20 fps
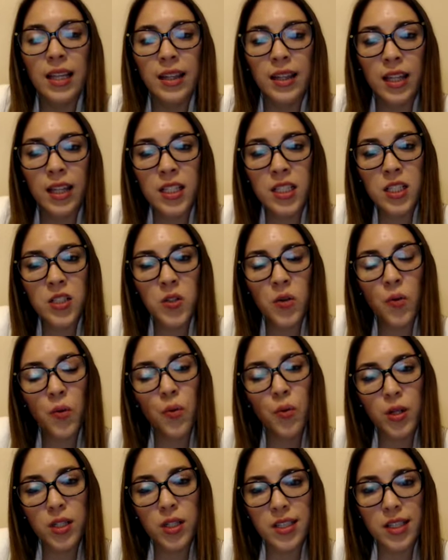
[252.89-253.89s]
Teachers who
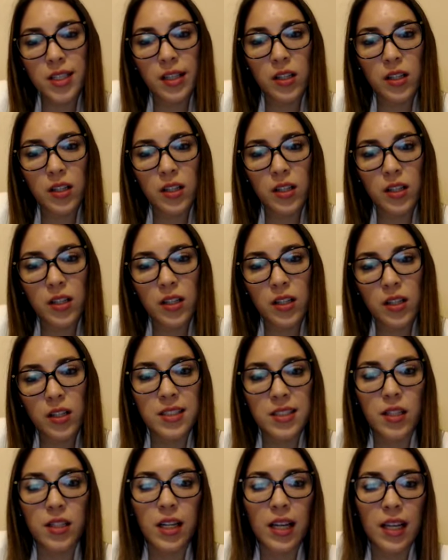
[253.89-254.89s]
work in early Head
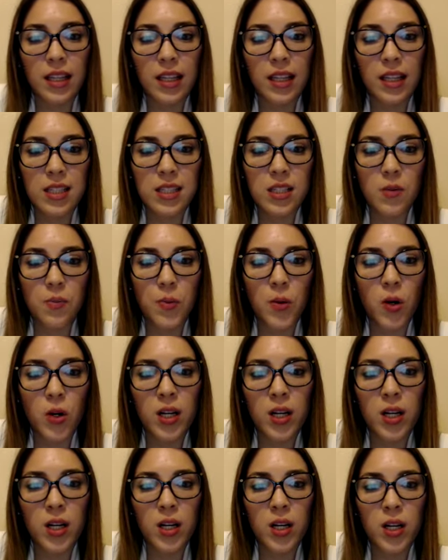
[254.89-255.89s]
Start and Head Start programs